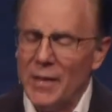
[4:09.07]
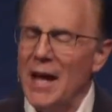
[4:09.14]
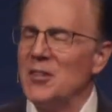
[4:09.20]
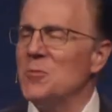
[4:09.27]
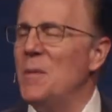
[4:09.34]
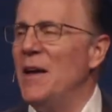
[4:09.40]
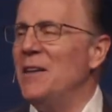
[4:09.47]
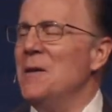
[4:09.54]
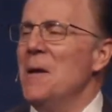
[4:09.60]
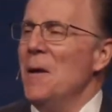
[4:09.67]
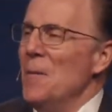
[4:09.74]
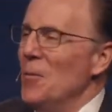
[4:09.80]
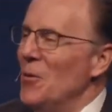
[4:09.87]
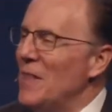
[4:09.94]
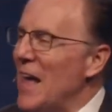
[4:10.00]
When that's
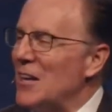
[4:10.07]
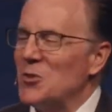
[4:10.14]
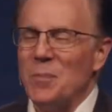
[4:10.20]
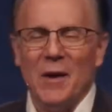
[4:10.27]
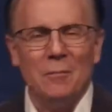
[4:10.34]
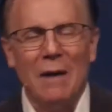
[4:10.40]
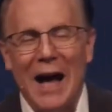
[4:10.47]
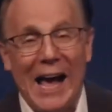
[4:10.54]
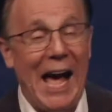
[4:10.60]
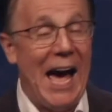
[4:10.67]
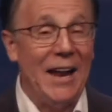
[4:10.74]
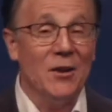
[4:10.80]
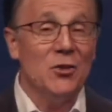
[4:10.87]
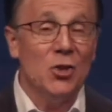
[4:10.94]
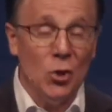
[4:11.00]
been
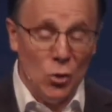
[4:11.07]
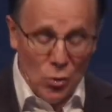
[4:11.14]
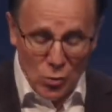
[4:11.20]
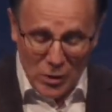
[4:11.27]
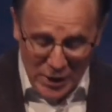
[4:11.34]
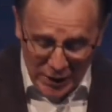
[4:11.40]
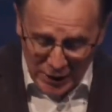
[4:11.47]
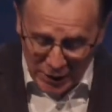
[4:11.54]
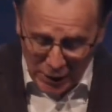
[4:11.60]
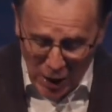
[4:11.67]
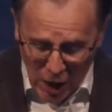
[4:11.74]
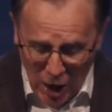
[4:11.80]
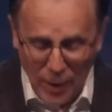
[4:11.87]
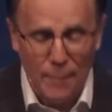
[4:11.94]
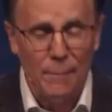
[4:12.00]
my attitude
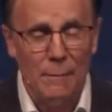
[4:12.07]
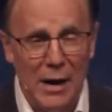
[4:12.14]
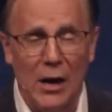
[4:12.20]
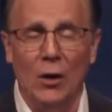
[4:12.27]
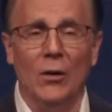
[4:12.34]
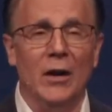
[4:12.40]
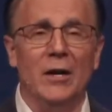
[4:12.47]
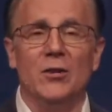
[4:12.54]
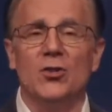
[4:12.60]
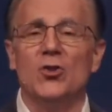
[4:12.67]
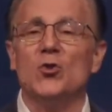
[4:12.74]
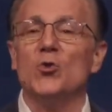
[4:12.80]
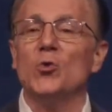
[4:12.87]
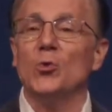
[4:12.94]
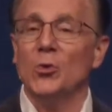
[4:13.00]
in our
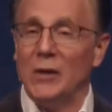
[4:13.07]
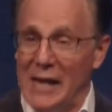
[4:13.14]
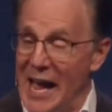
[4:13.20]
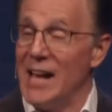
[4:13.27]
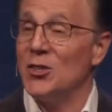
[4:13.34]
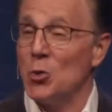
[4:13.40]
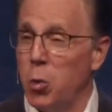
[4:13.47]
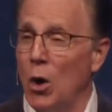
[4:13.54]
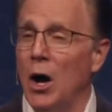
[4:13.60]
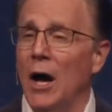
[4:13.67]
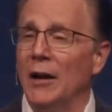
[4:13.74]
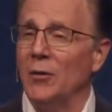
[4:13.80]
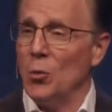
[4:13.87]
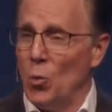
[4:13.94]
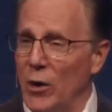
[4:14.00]
marriage, guess
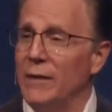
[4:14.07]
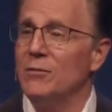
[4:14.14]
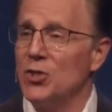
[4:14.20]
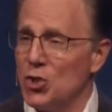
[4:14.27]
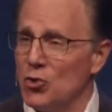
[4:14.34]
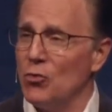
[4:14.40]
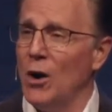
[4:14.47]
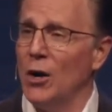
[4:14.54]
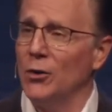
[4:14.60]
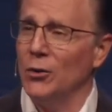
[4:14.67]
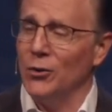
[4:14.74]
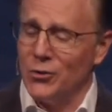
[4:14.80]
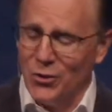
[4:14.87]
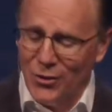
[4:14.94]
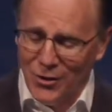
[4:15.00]
what? We've
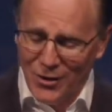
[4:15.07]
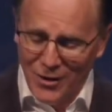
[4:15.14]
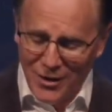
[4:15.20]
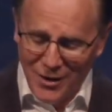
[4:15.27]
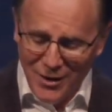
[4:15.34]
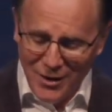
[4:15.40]
struggled.